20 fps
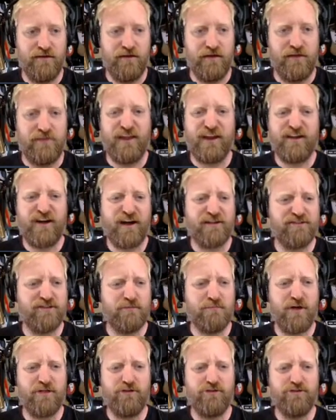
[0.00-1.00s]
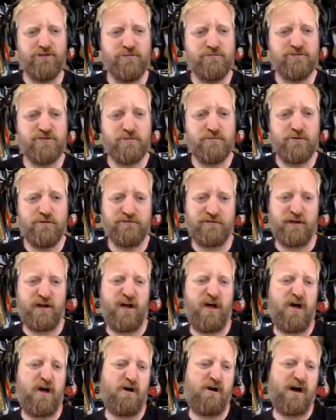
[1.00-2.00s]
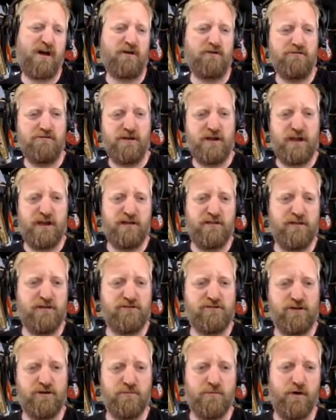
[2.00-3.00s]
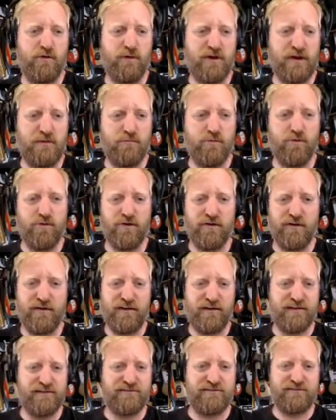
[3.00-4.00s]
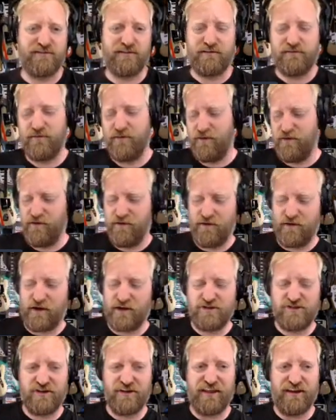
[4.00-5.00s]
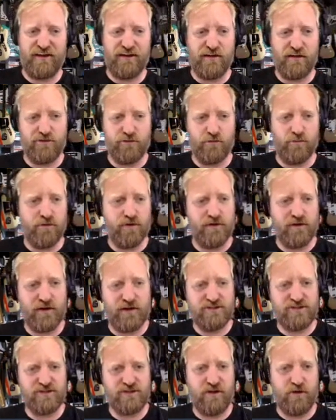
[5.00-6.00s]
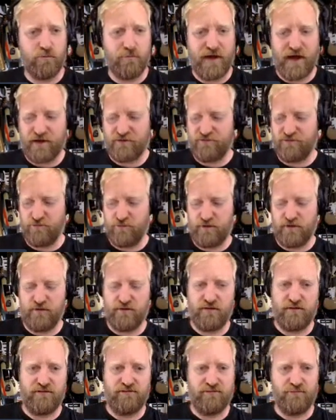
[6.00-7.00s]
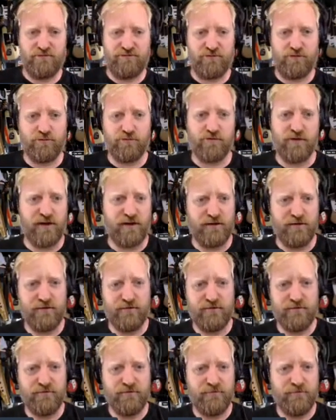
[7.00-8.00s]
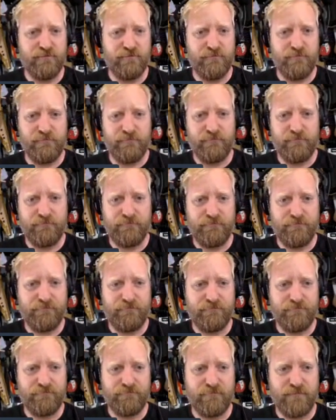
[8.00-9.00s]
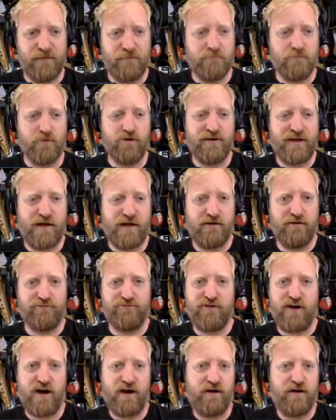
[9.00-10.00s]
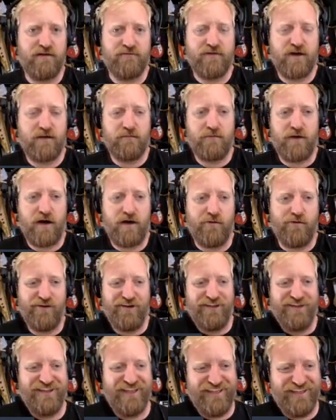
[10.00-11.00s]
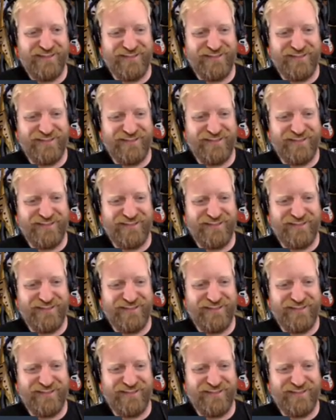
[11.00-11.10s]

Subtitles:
And then I got some other tube screamer. I was like, oh, I don't need the turbo anymore. And it's like, I should get another one. I should go back to it because it was so great. It burned down in a fire. I've got to buy one.